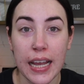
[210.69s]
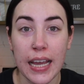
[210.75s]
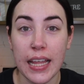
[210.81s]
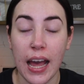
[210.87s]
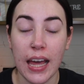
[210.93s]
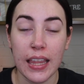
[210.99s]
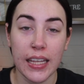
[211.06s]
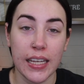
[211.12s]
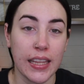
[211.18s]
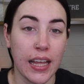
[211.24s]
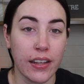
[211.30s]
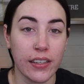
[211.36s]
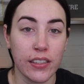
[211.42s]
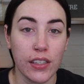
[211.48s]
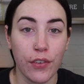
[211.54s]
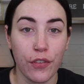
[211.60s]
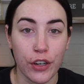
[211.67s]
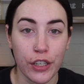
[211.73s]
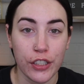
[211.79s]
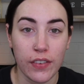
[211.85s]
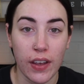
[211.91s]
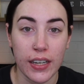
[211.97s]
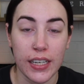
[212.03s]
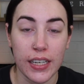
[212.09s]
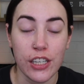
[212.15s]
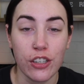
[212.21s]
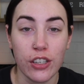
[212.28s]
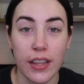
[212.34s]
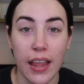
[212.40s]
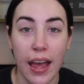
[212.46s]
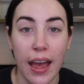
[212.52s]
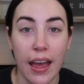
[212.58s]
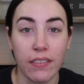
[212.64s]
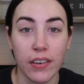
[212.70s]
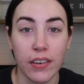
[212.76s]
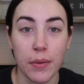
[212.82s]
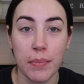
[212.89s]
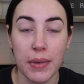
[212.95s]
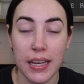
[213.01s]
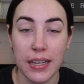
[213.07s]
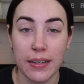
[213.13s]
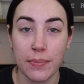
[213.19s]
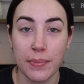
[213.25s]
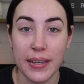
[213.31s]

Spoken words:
and I think that was the first foundation that ever made